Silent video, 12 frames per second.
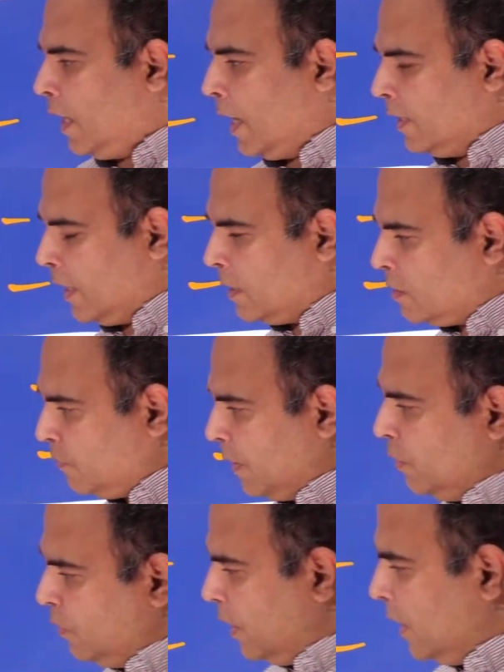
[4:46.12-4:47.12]
And that's
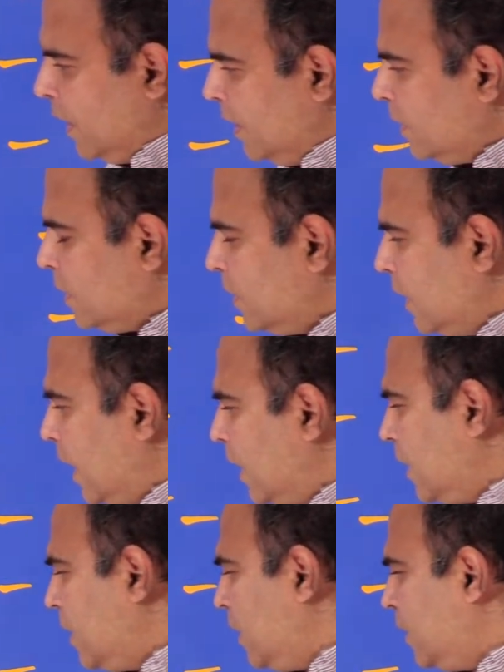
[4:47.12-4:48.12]
when you realize
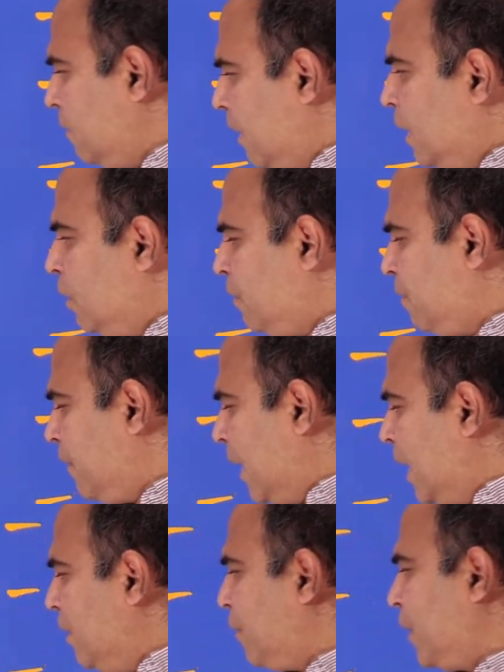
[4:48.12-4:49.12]
that the value of
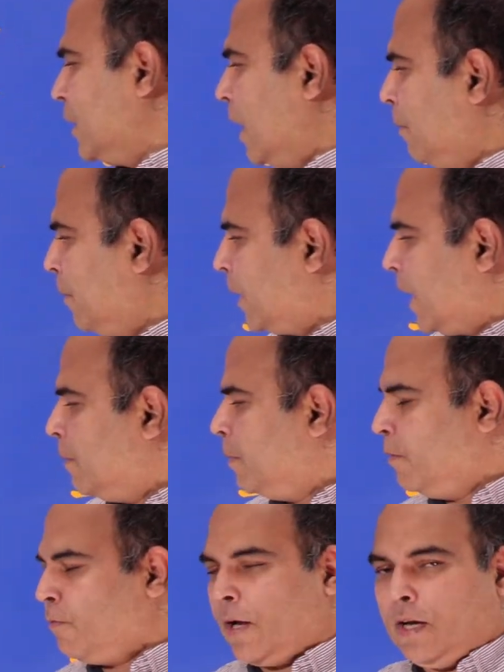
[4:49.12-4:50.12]
n, for example, can
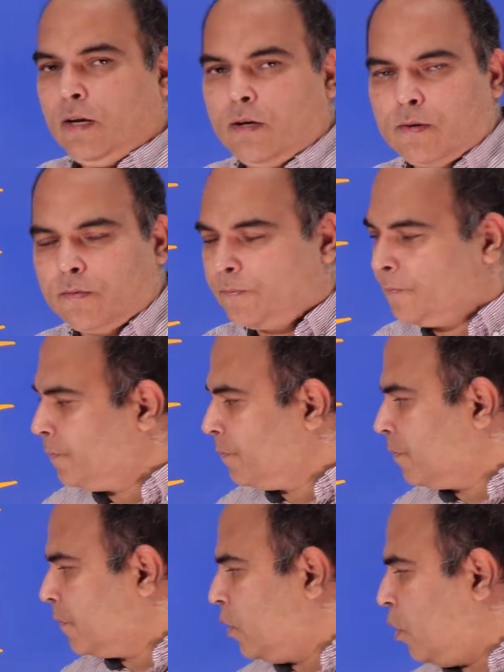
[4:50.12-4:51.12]
be 1,
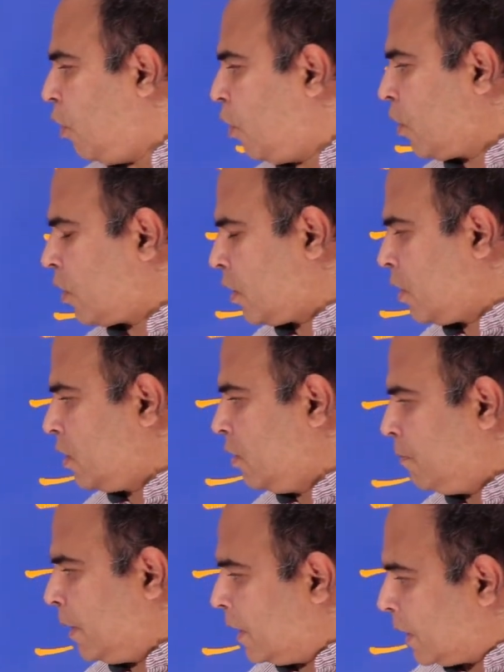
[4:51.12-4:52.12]
or
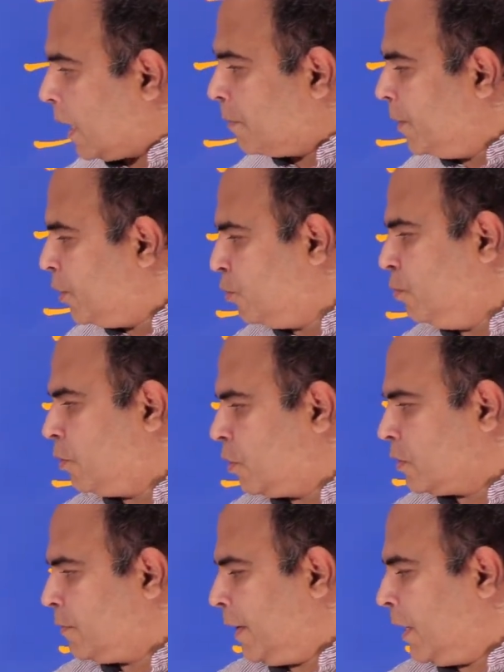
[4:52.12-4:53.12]
but it can't be 2,
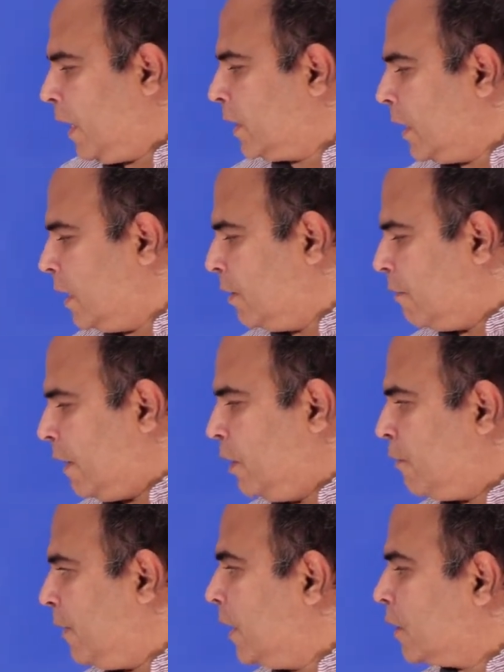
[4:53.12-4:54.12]
because if I take then the
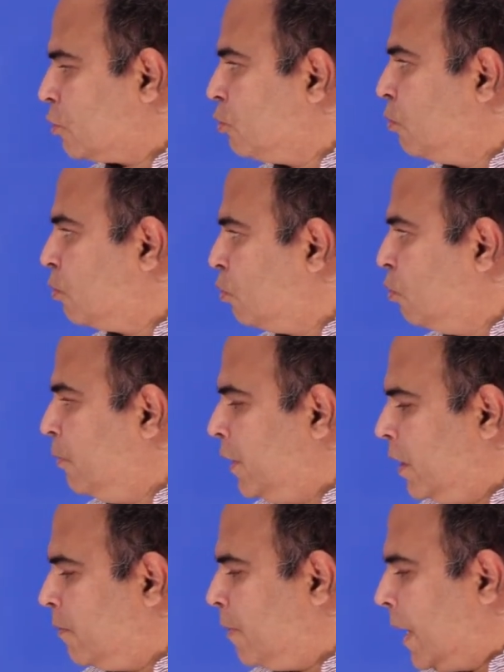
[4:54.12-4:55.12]
value of n is 2
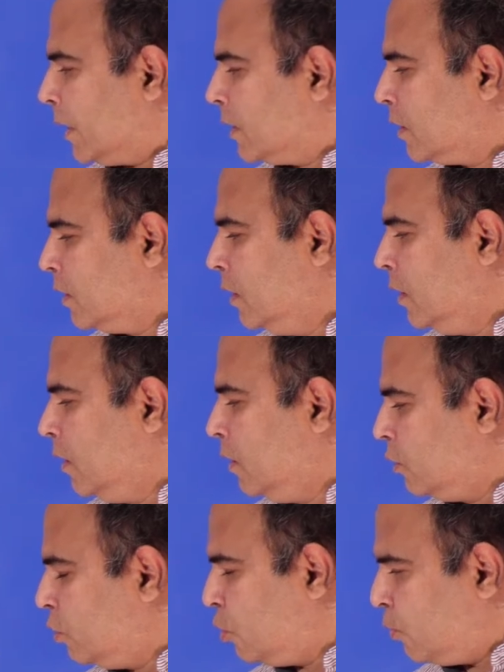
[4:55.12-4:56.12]
medium bags,
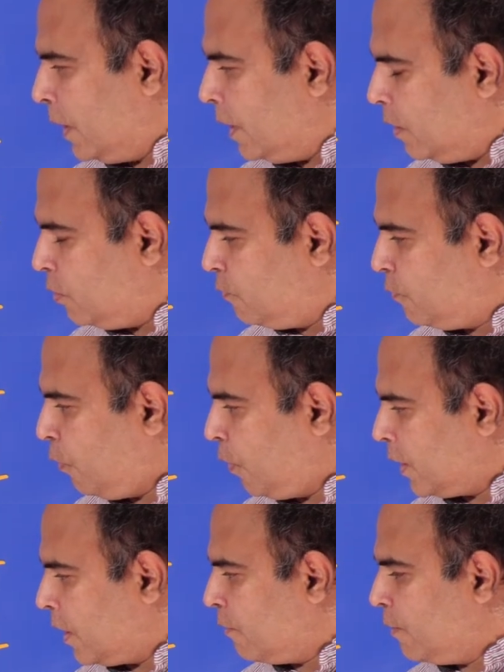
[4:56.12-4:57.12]
so
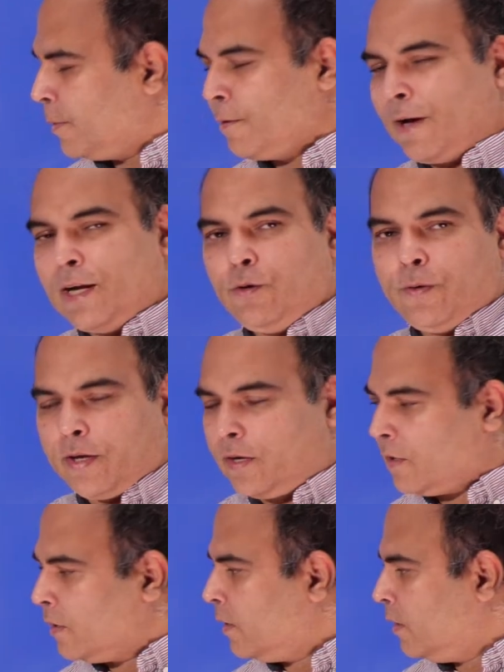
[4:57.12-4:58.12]
400 will be the value here,
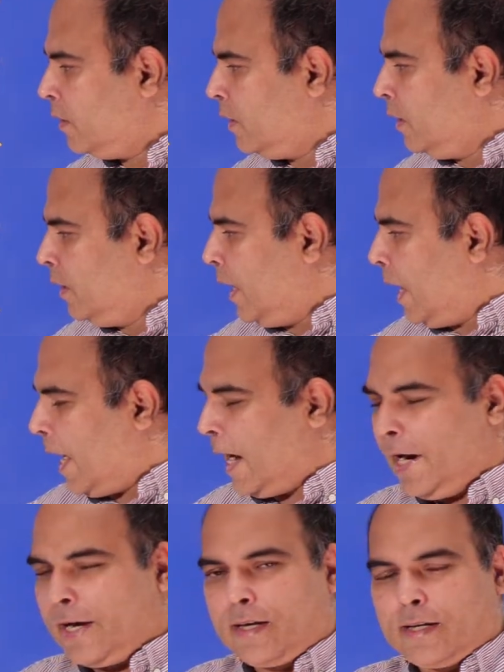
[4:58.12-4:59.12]

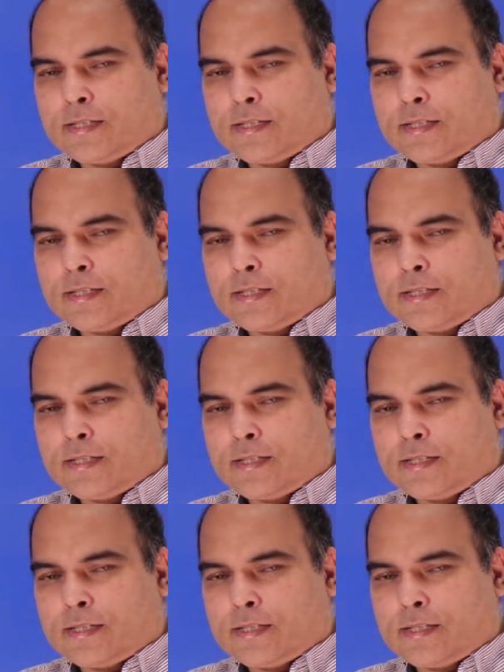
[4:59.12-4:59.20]
and